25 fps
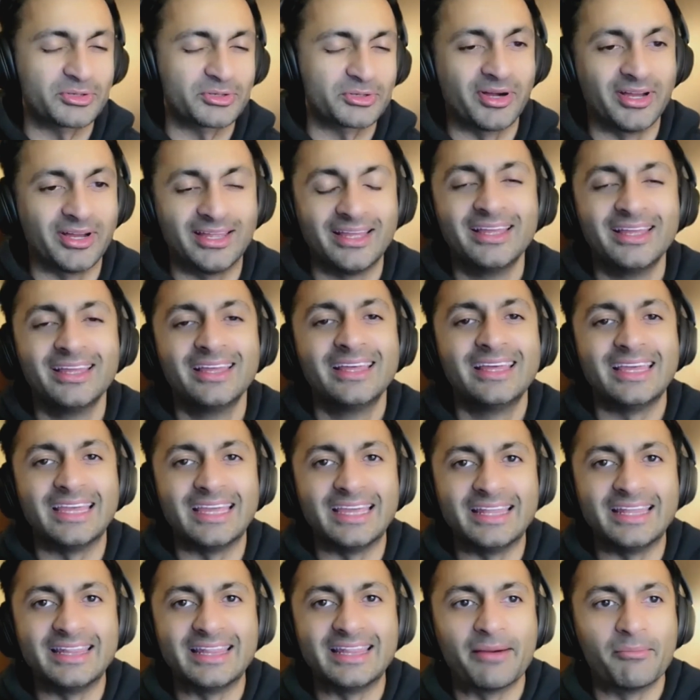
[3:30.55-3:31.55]
But
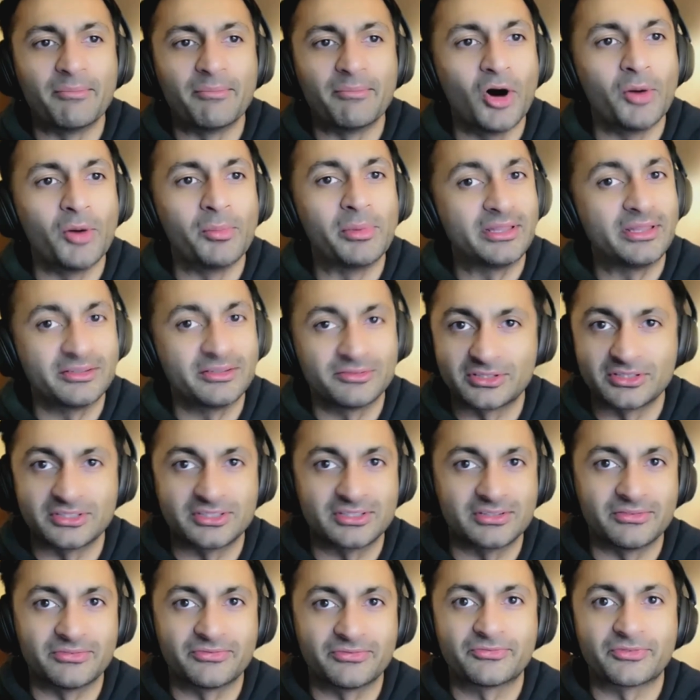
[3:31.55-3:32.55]
in that moment, this is
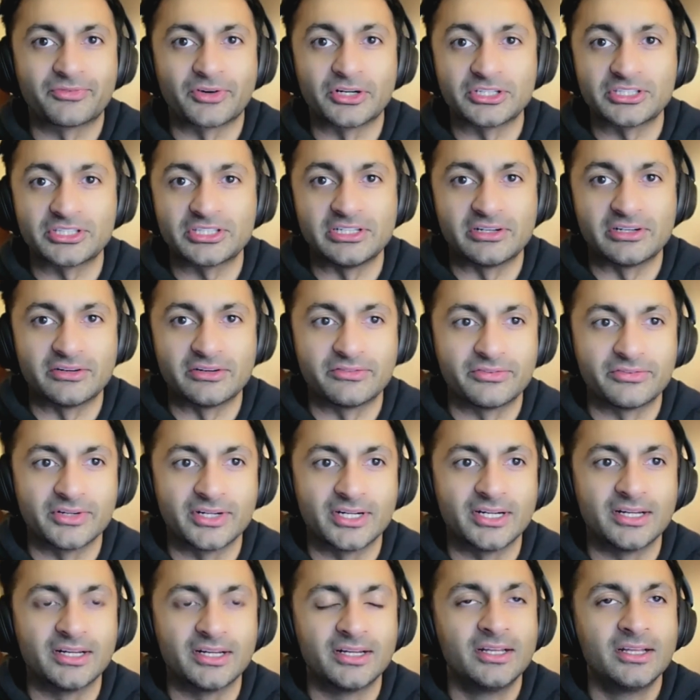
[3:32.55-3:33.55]
the first year of
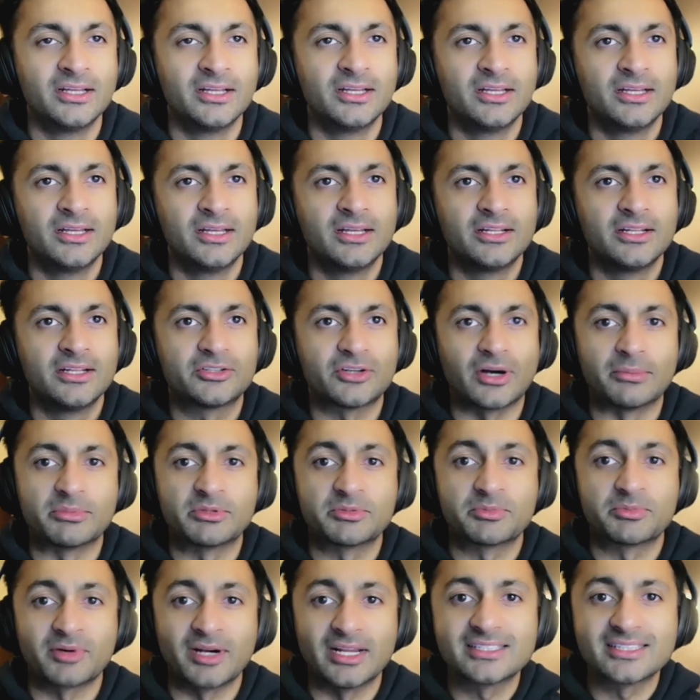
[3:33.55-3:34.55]
uh,
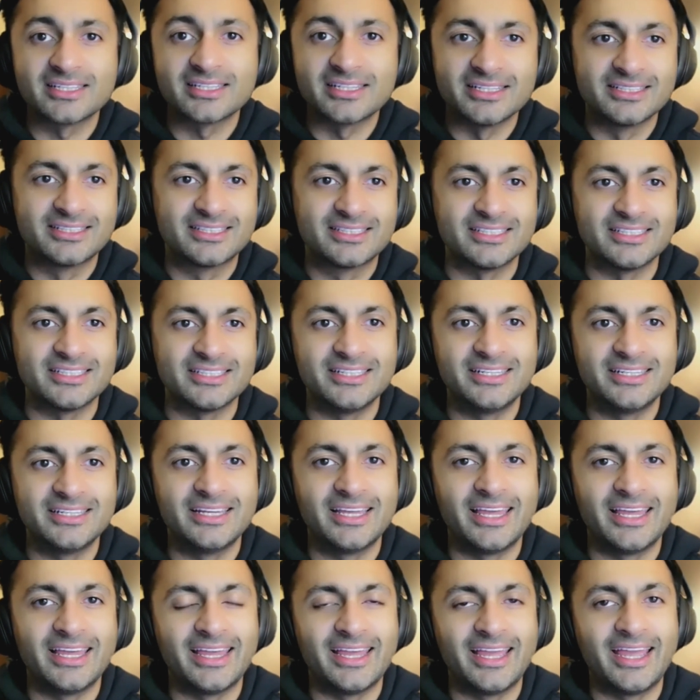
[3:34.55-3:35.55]
Trump's
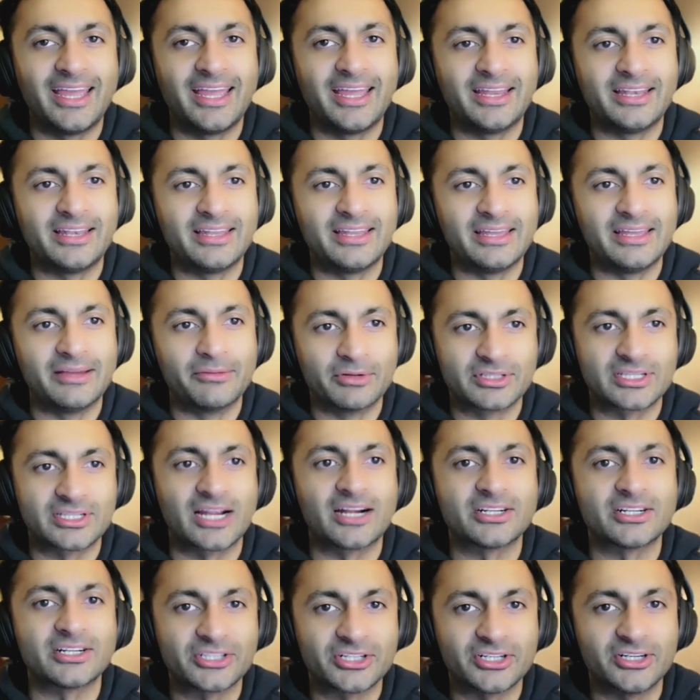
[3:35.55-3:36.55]
presidency, and it was
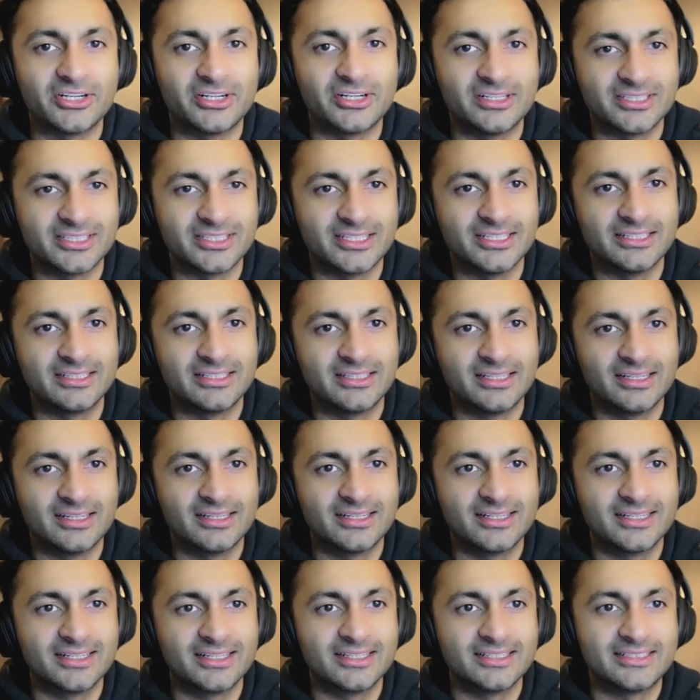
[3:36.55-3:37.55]
our turn to
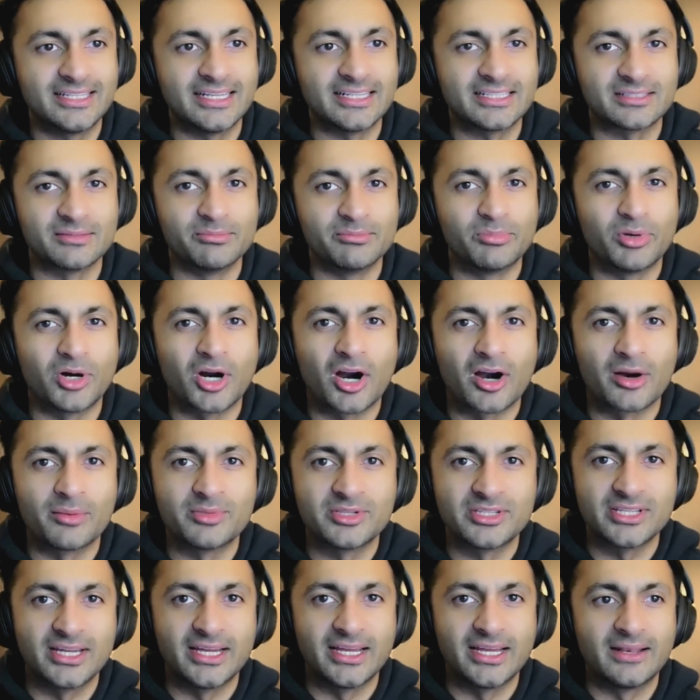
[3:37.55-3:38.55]
uh, take some
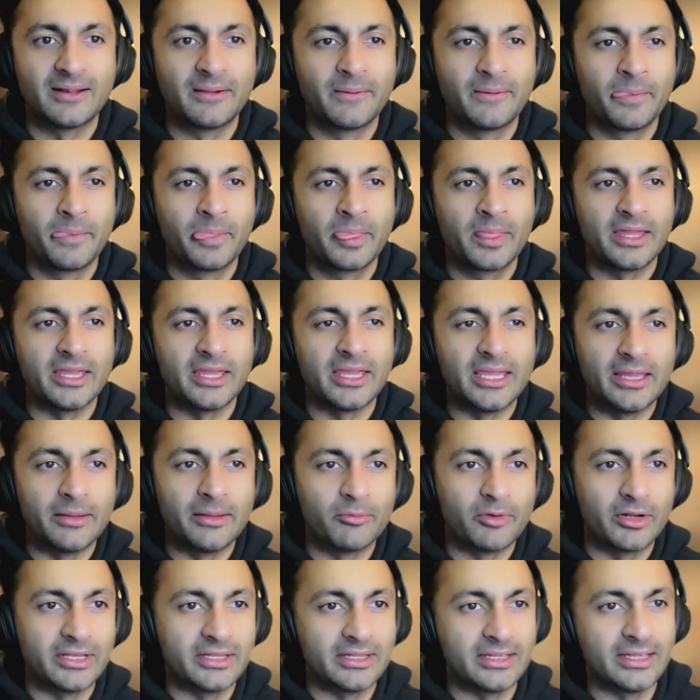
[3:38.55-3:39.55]
barbs at him
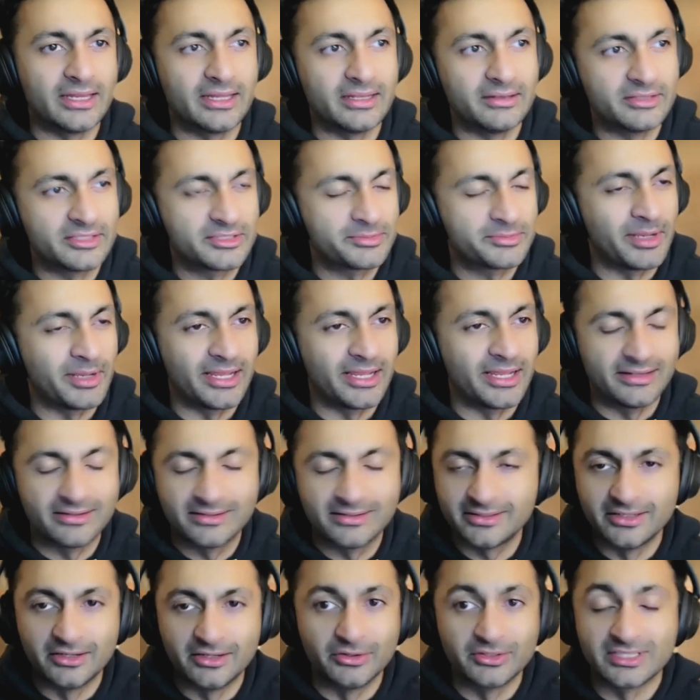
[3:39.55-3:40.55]
when he had
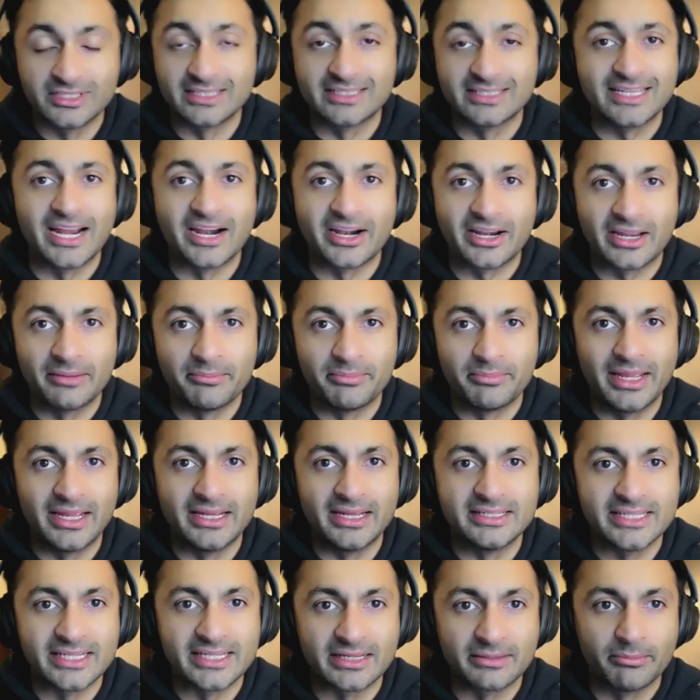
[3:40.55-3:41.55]
spent you know his entire
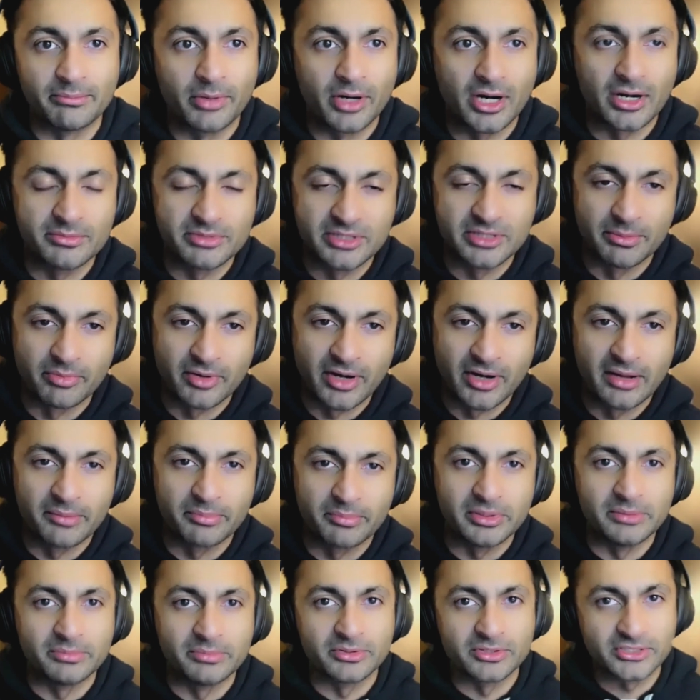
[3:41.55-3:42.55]
campaign taking barbs at brown
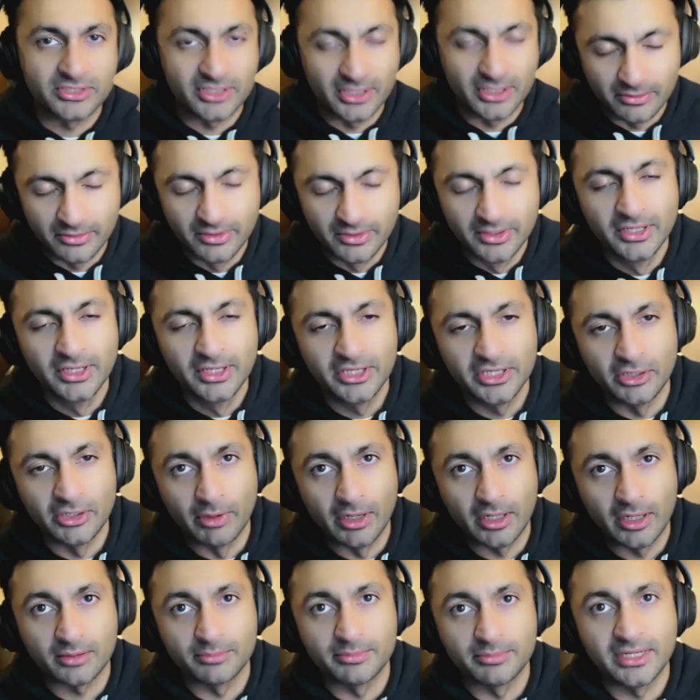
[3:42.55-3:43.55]
people. So you're
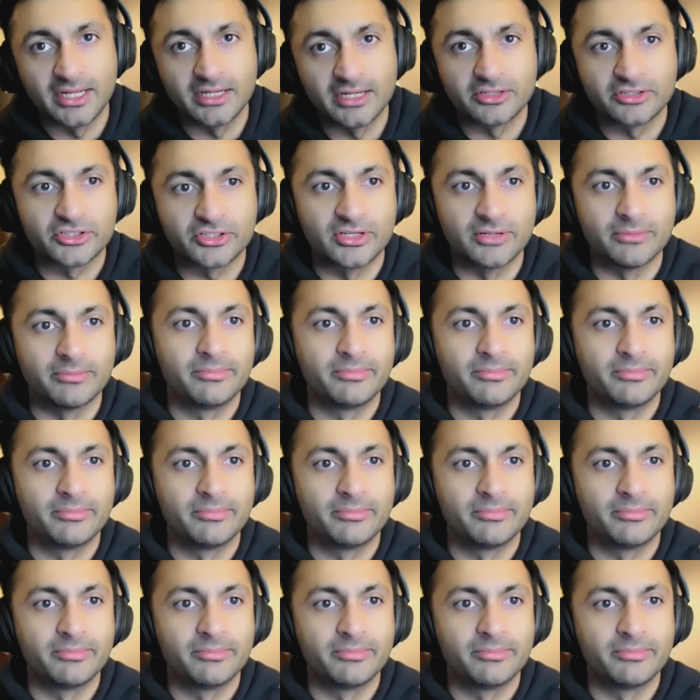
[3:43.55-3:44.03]
welcome, Donald Trump.